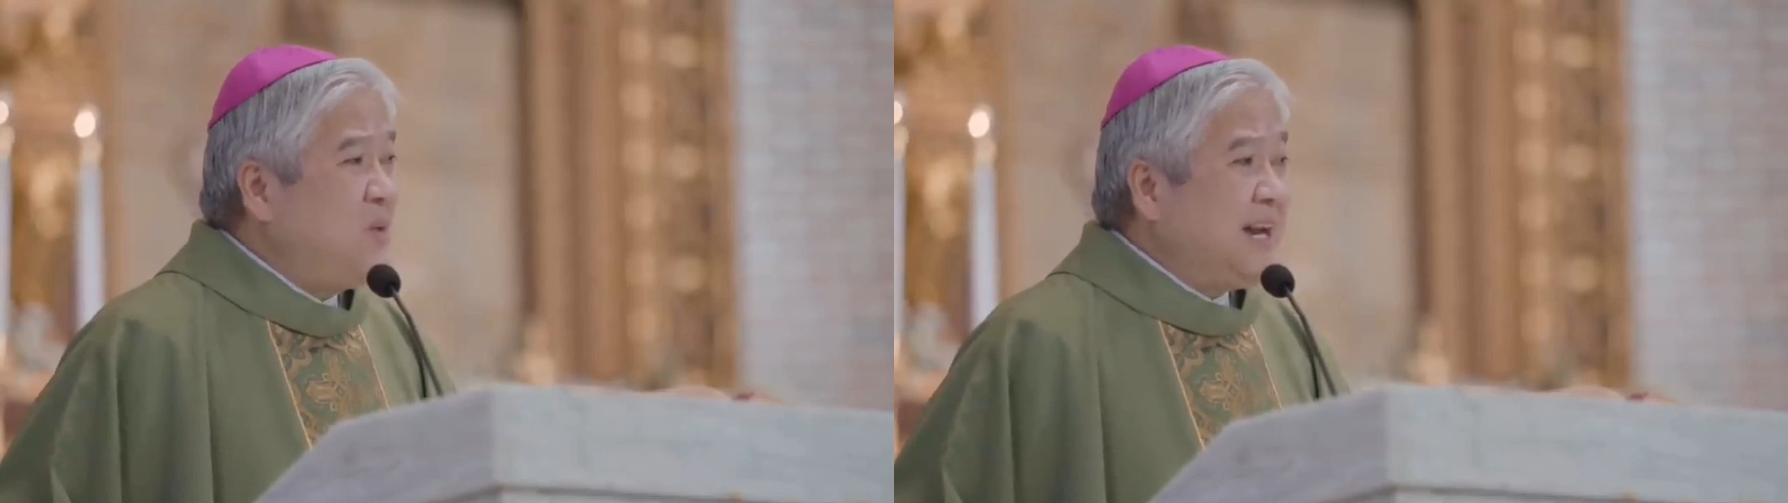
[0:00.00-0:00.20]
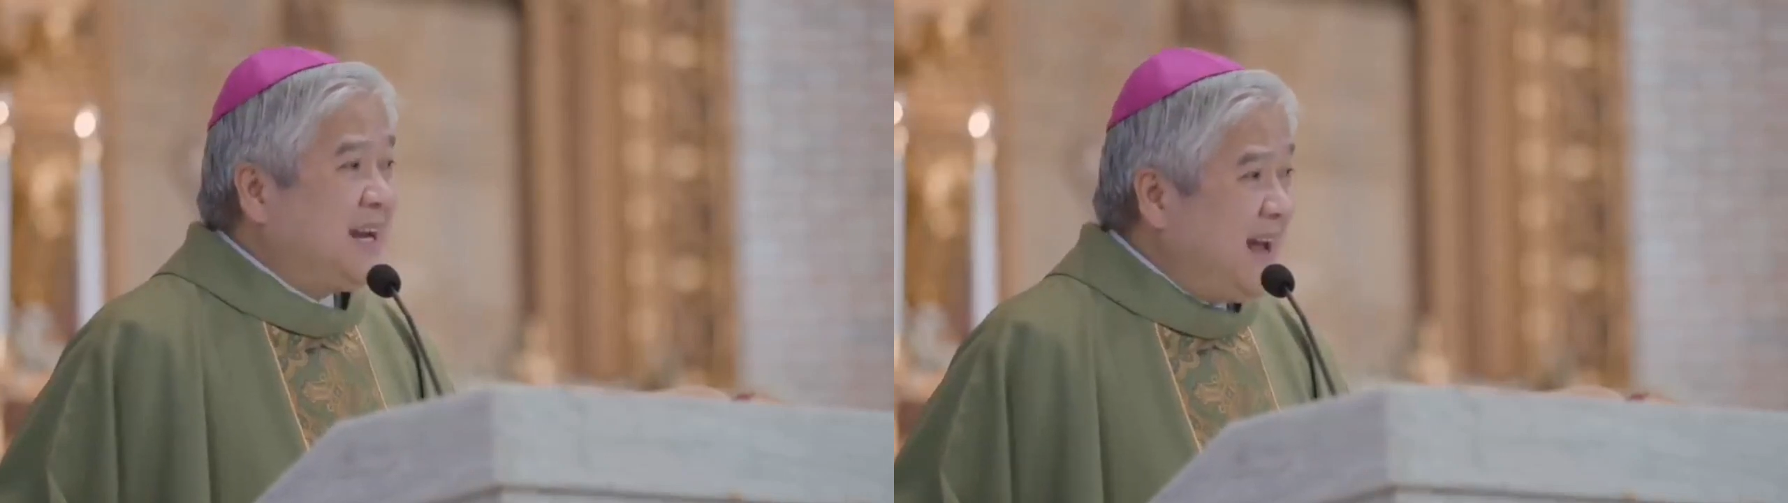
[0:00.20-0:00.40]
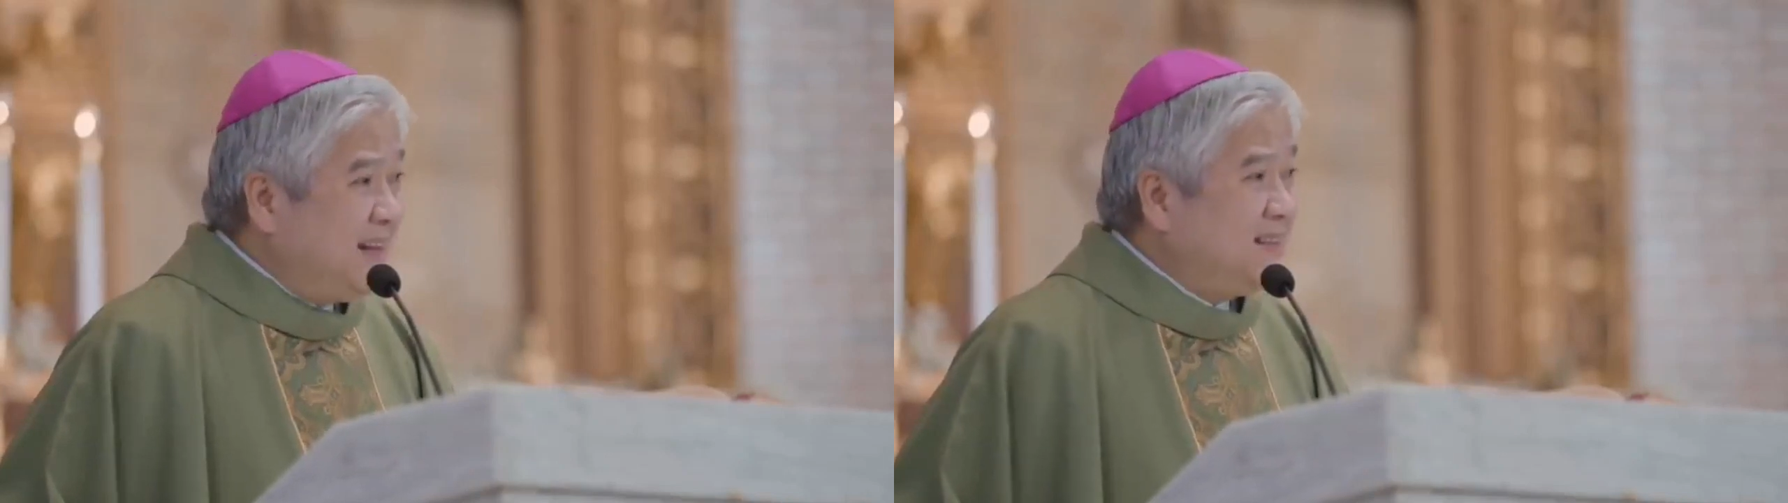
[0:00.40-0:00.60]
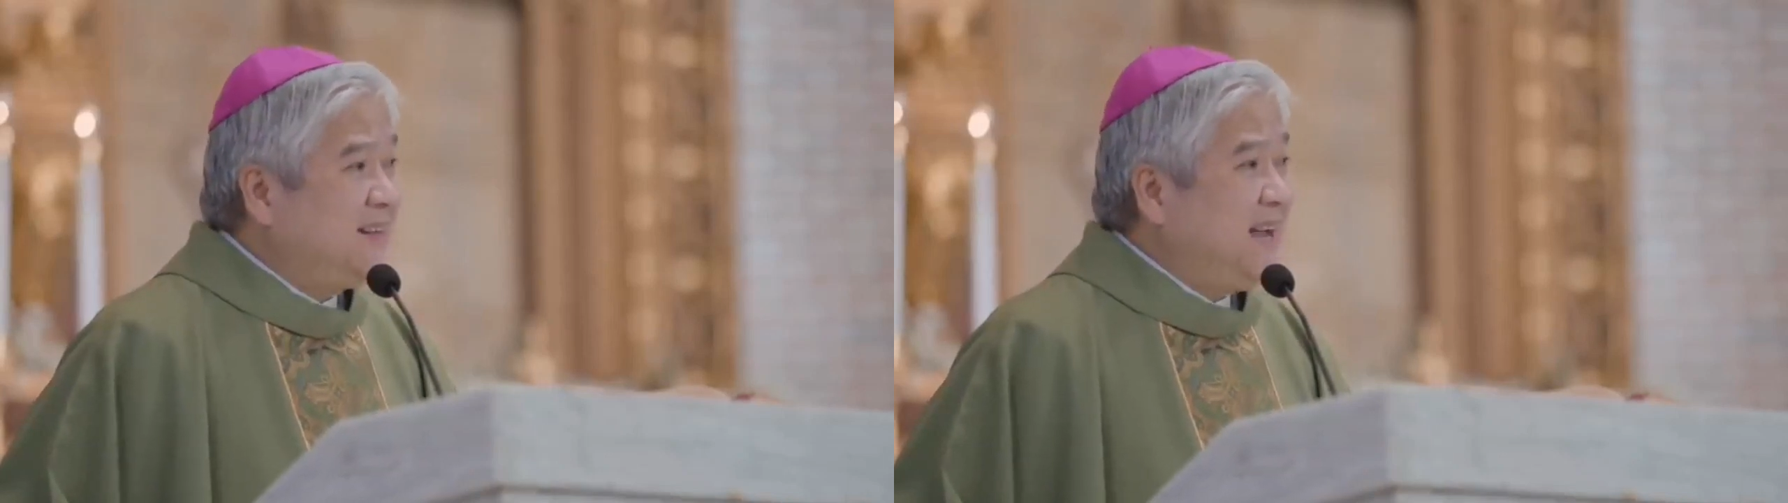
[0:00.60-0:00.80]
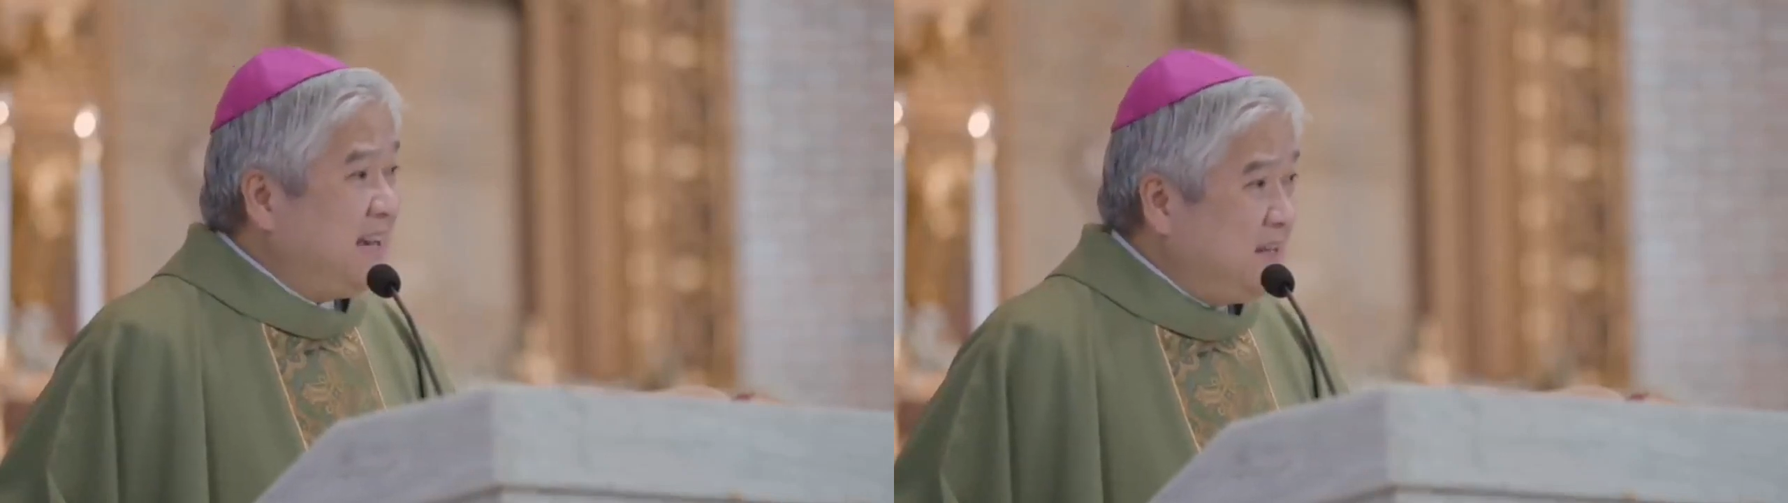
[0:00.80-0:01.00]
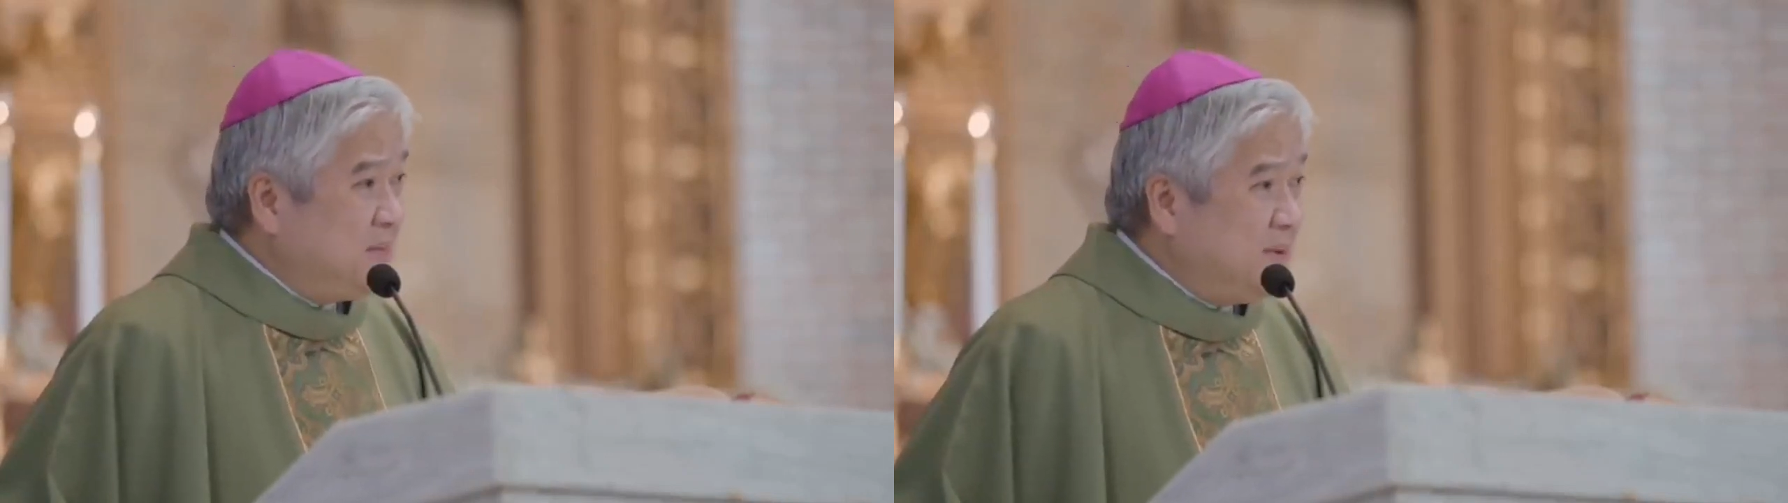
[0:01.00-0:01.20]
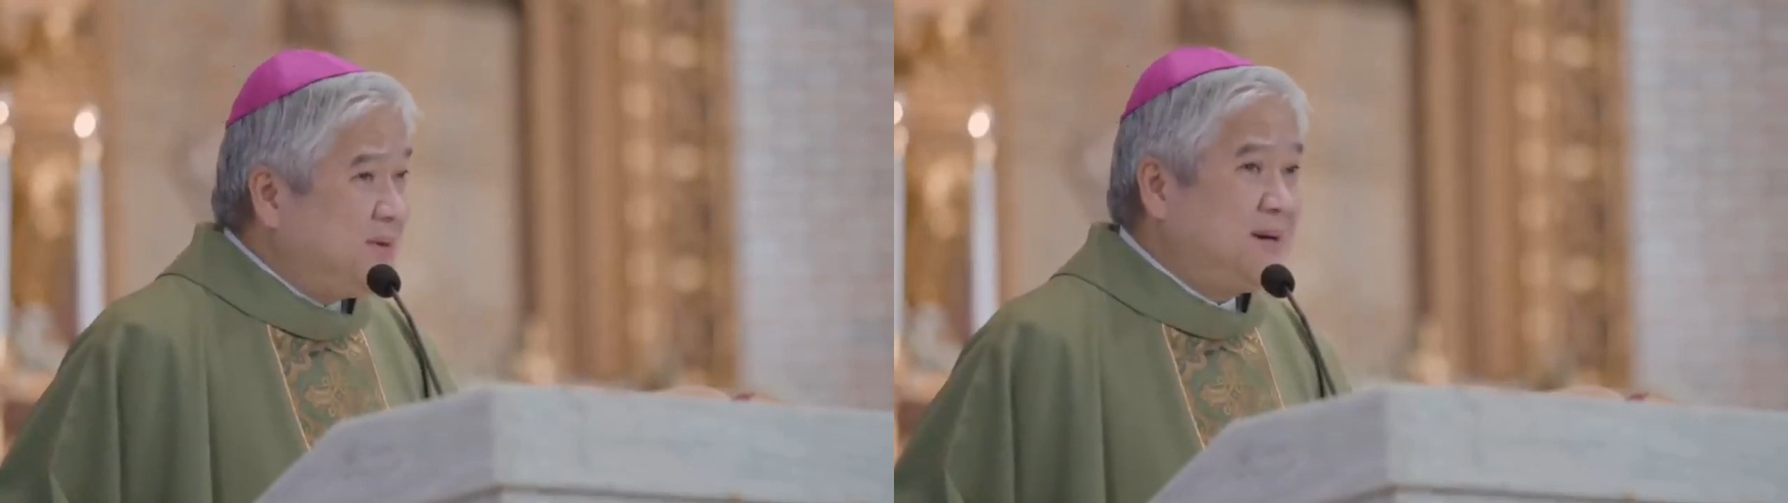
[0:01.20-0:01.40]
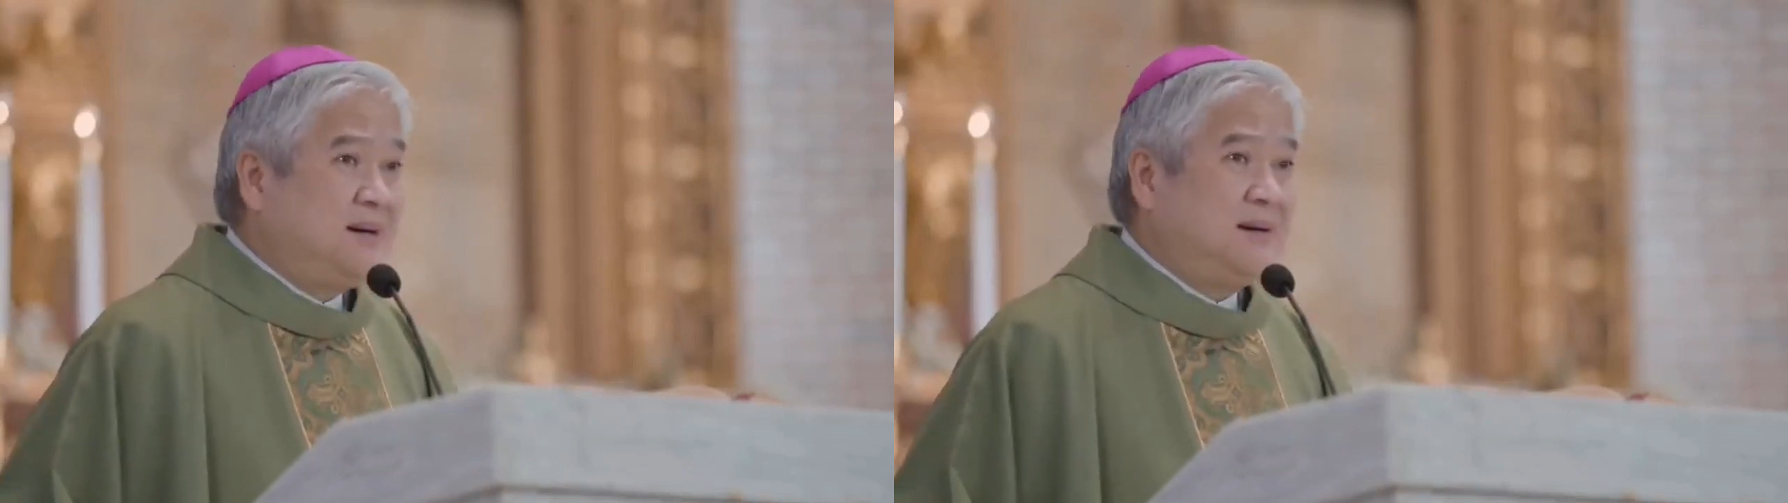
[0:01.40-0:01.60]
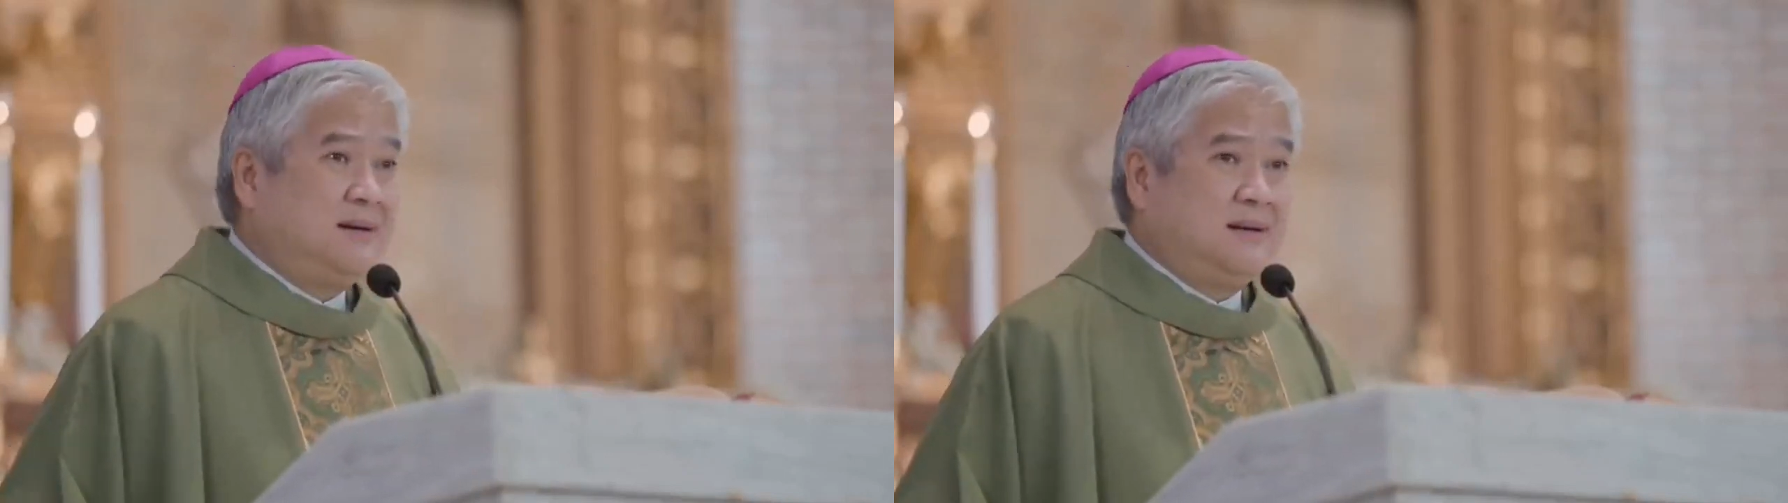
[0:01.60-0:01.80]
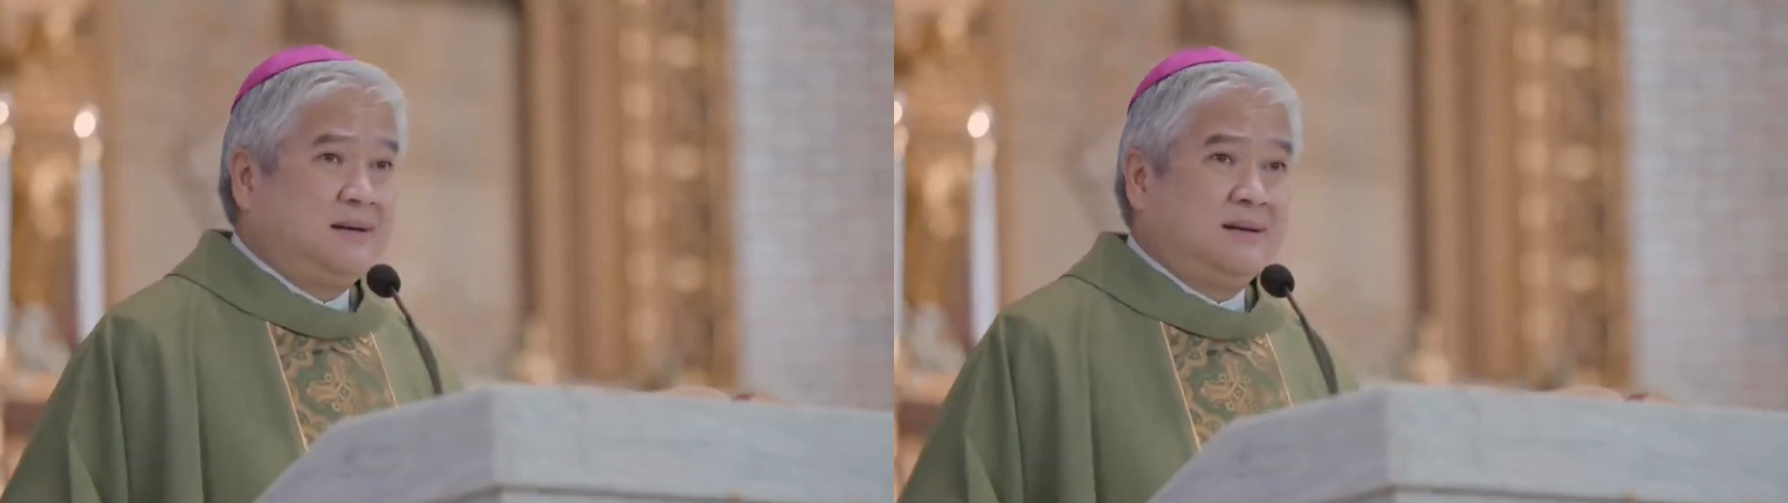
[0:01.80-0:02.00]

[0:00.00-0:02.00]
one another anymore.